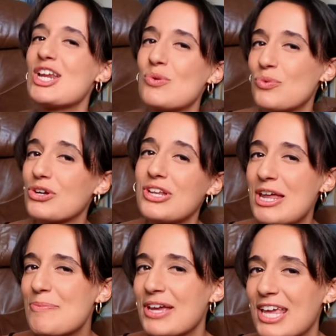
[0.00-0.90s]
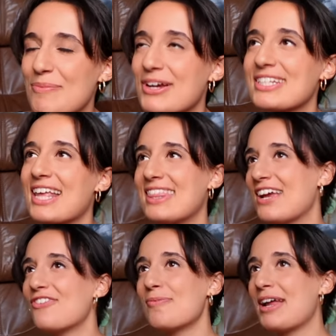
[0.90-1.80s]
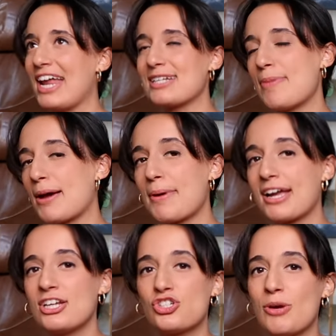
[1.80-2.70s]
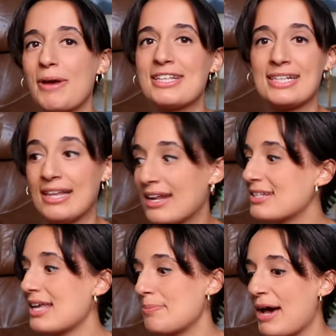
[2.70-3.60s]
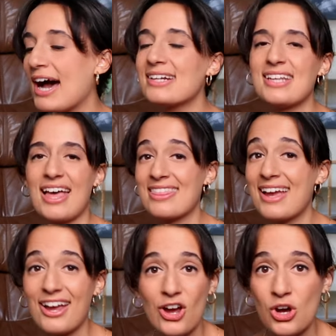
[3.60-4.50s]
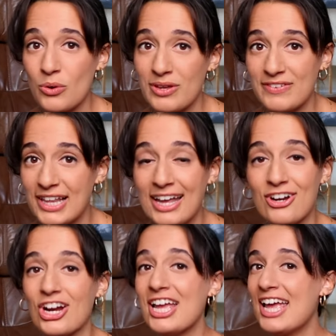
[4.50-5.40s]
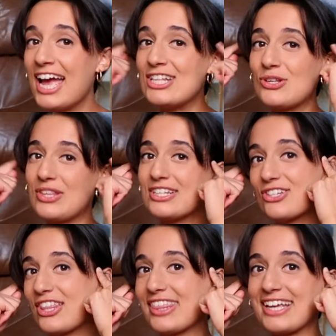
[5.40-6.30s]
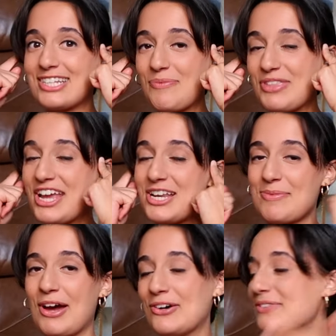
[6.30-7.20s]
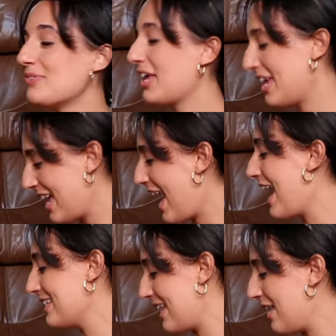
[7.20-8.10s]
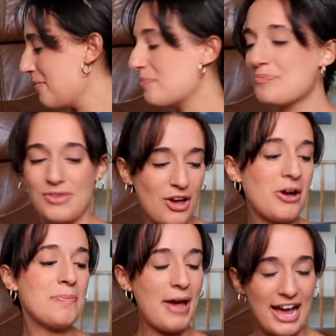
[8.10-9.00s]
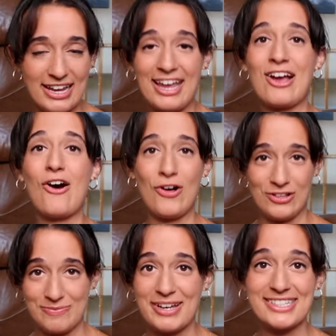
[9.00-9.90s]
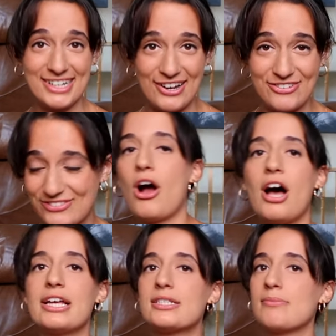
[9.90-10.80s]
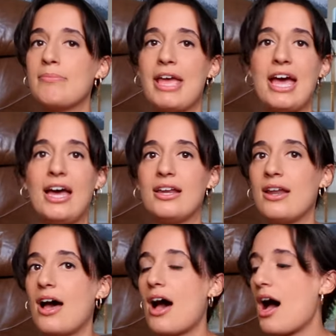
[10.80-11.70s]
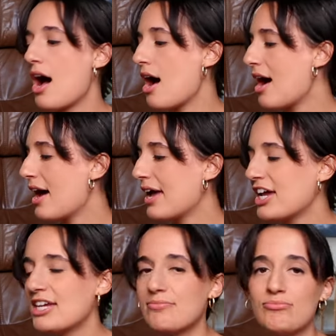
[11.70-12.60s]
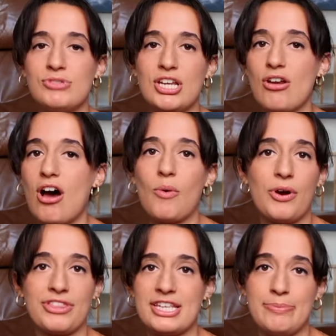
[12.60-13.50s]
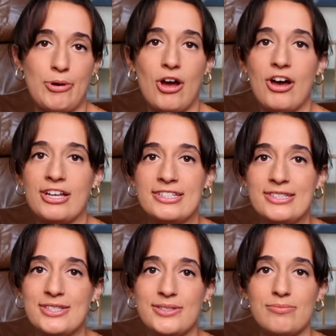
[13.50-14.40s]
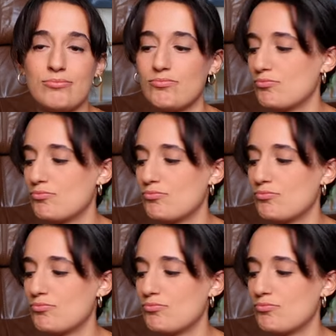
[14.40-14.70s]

getting real nitpicky because I think for my next backpacking trip, as light as I packed, I think I could go even lighter. And so these are the things I'm thinking about as I'm unpacking all of my stuff. Bras, man, I did not wear these bras